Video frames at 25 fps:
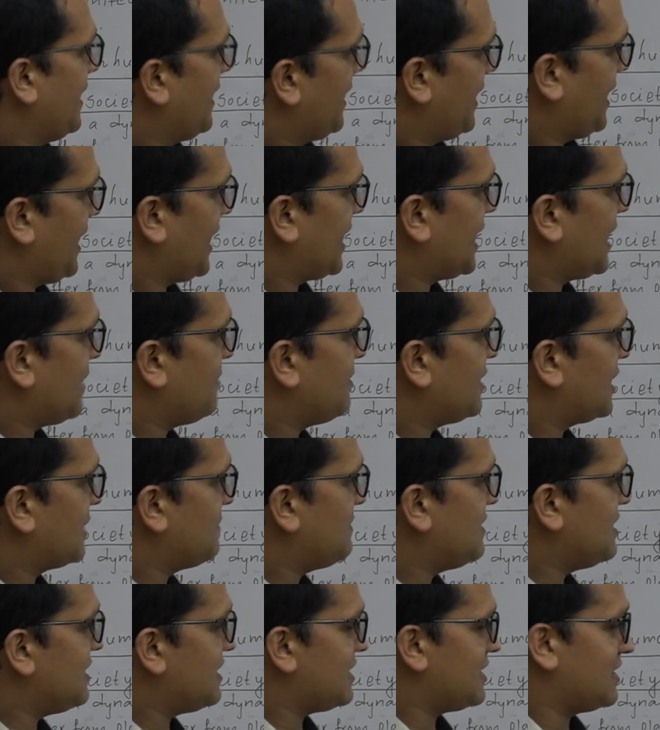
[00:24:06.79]
Dynamic
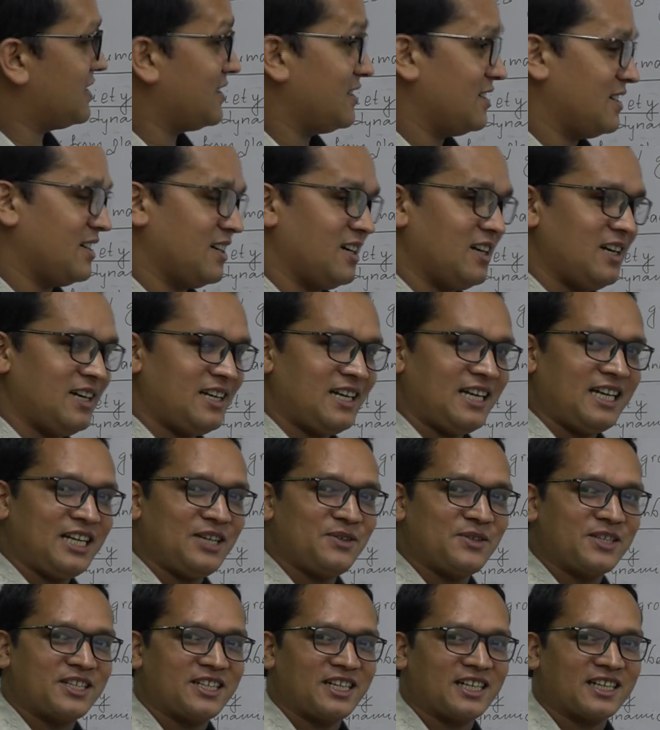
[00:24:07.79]
means already
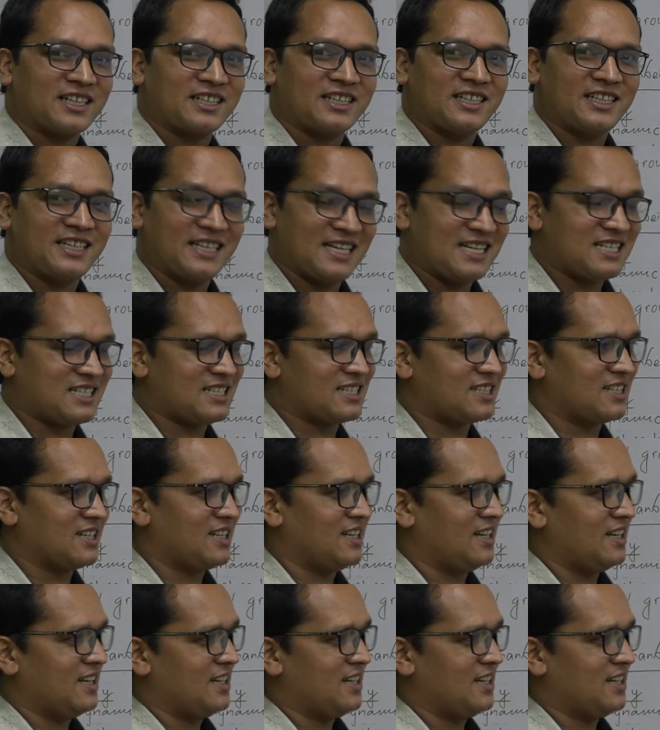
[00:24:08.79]
we talked, yes,